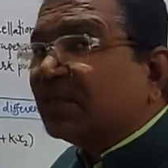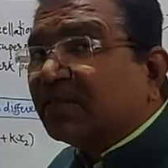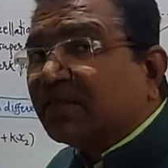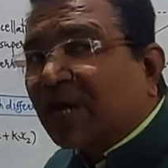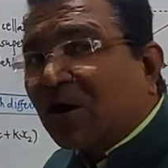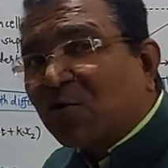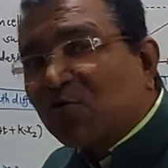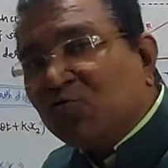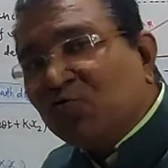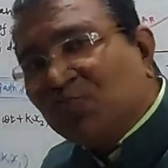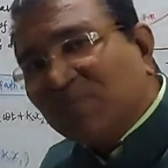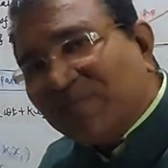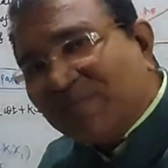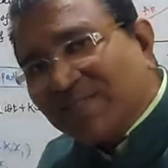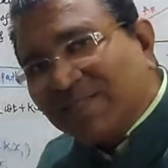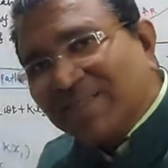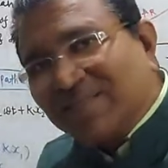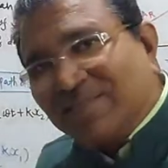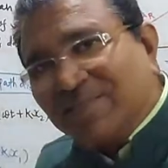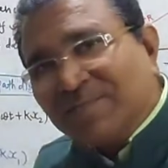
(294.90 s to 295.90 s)

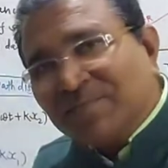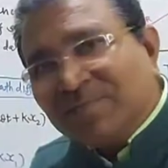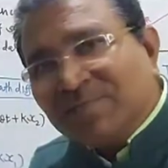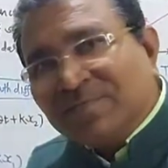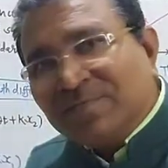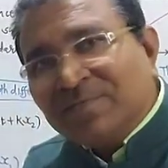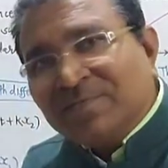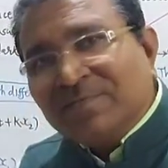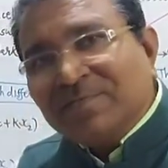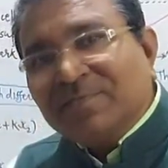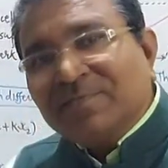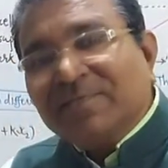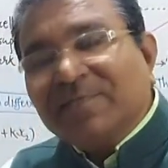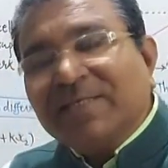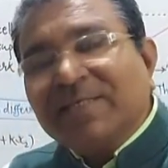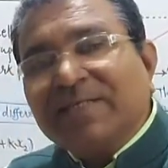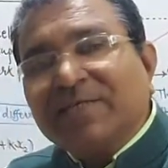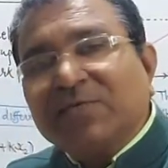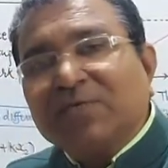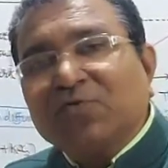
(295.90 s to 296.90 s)
downward.
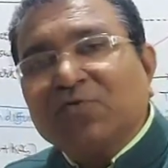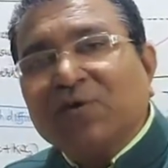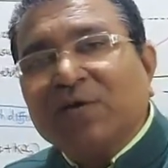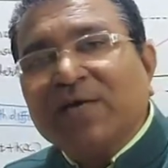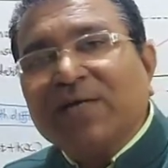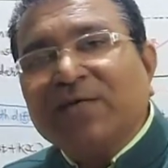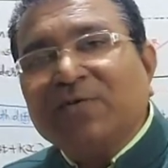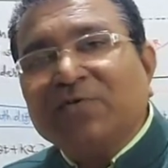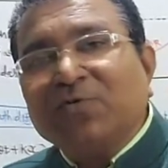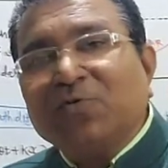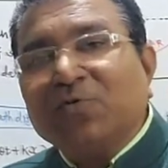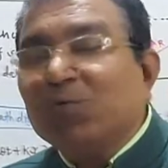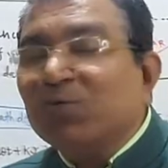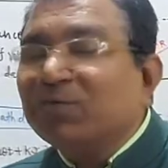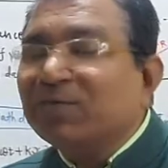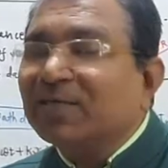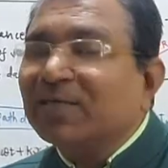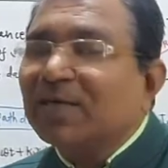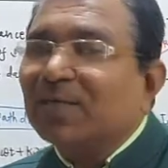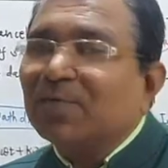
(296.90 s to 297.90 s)
Then 2 and 2
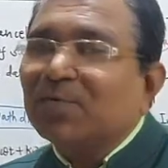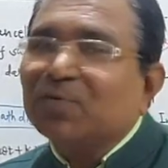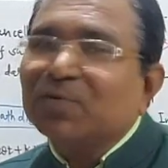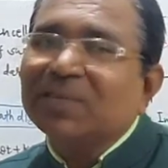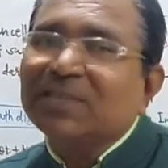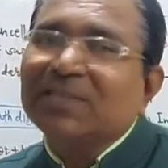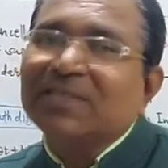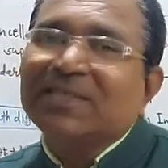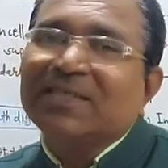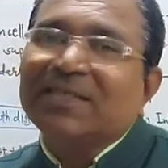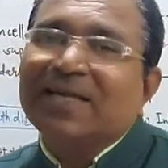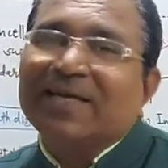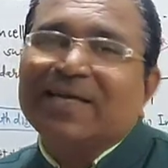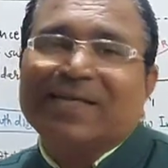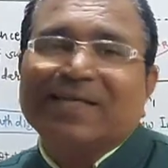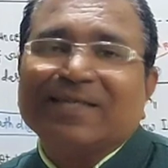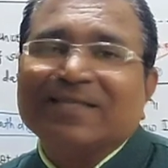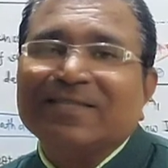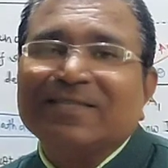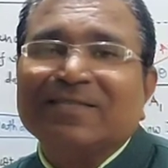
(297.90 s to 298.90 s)
both are opposite in
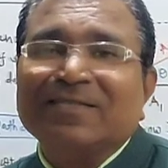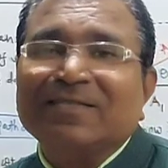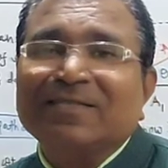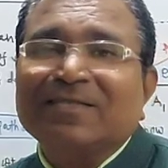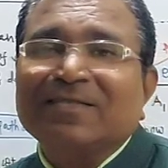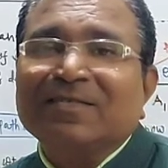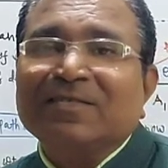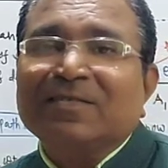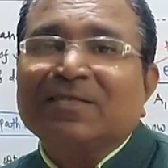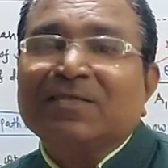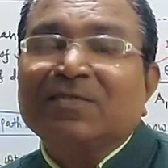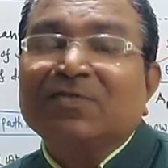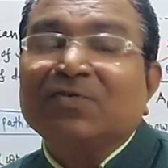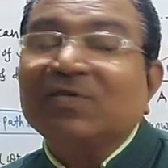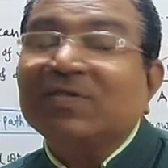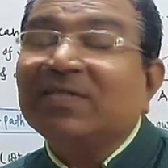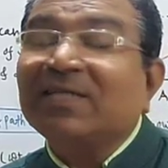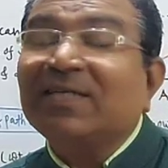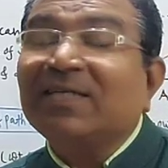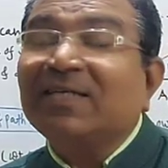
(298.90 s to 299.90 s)
direction. So
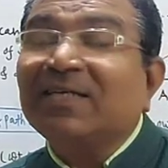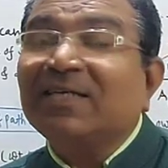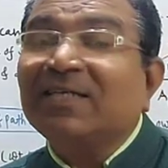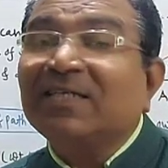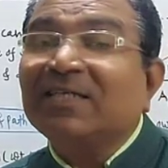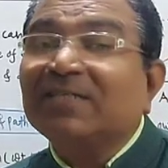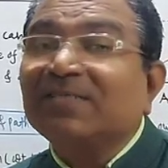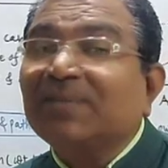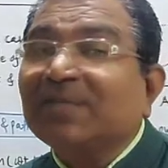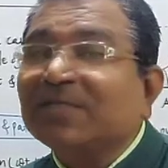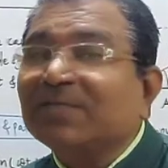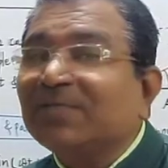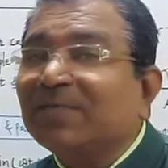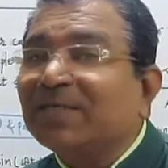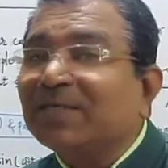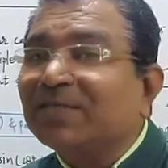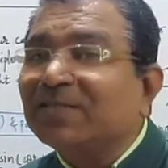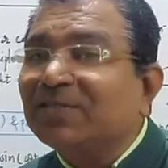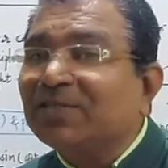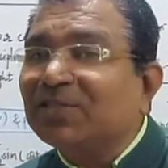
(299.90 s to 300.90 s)
resultant
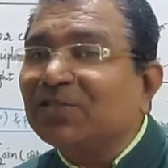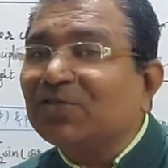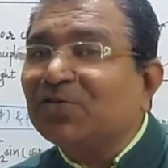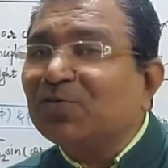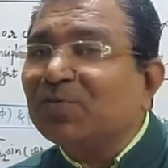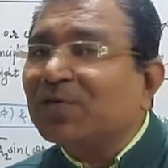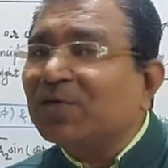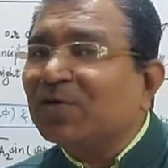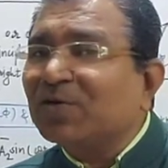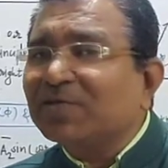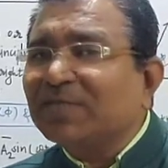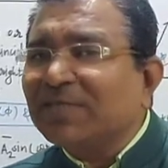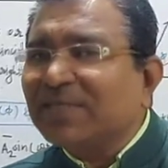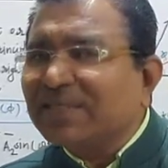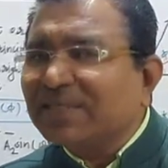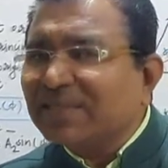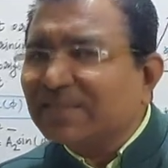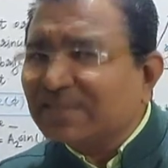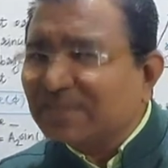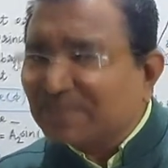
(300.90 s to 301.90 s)
displacement is 0 because there
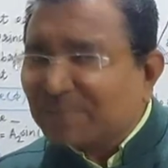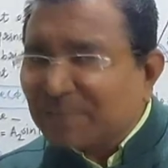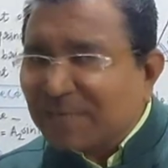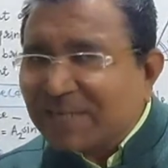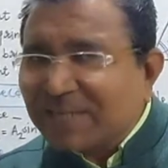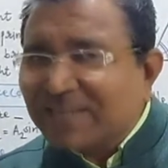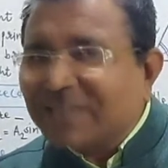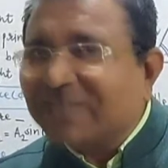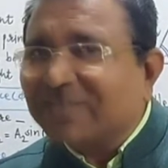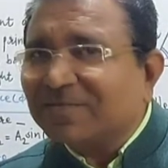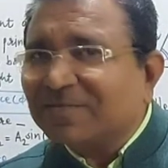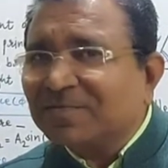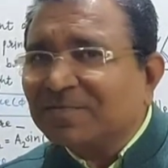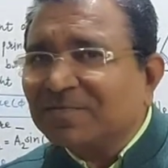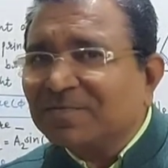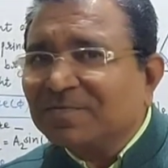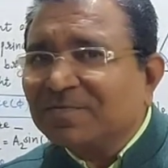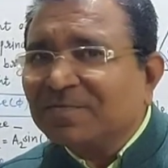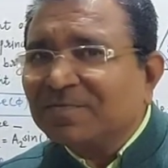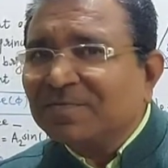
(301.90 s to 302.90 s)
is a subtraction.
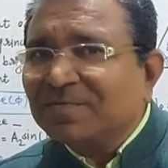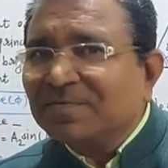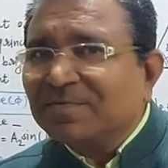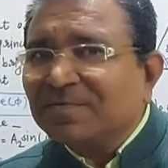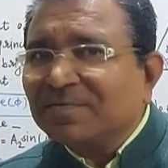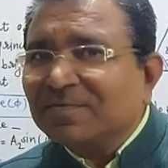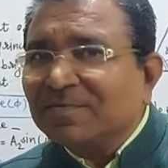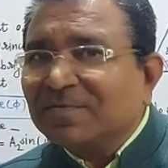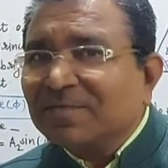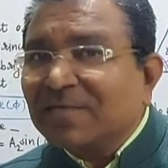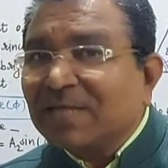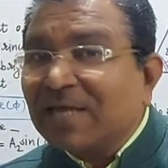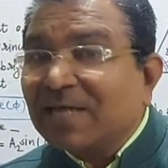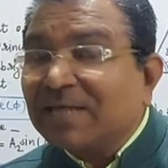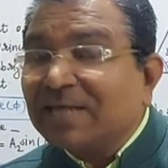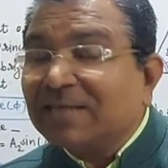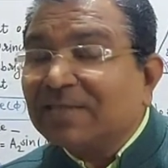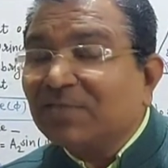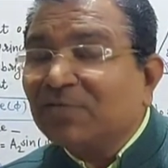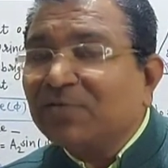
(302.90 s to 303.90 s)

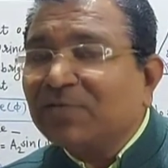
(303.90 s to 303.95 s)
And so